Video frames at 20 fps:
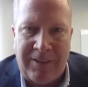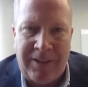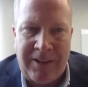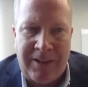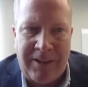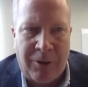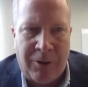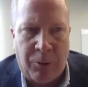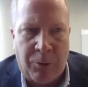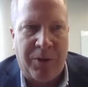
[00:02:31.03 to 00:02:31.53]

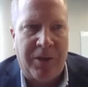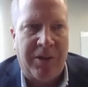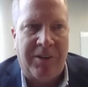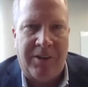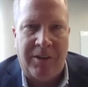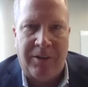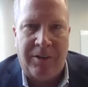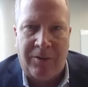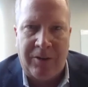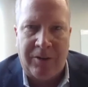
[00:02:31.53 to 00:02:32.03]

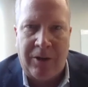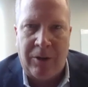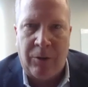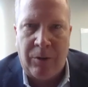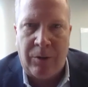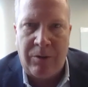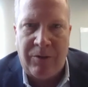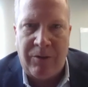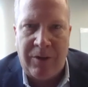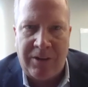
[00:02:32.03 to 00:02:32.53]
LPs in on the
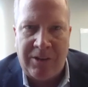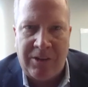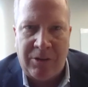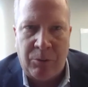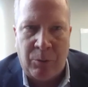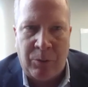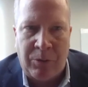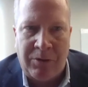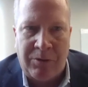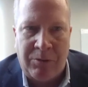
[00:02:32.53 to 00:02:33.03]

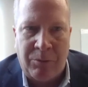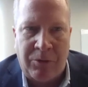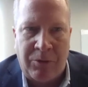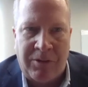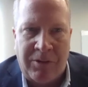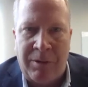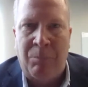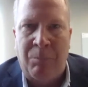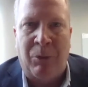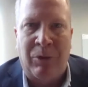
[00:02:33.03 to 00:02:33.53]
co-invest was
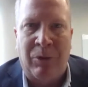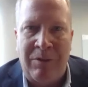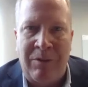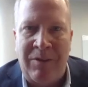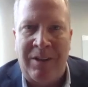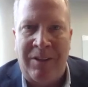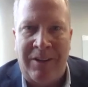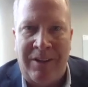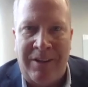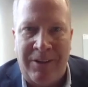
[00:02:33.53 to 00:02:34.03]
them
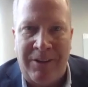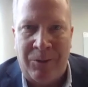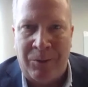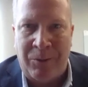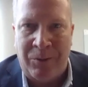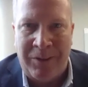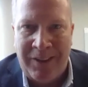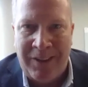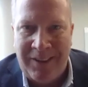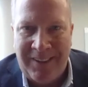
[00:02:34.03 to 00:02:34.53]
believing the
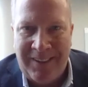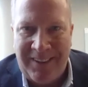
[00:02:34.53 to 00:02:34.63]
yield.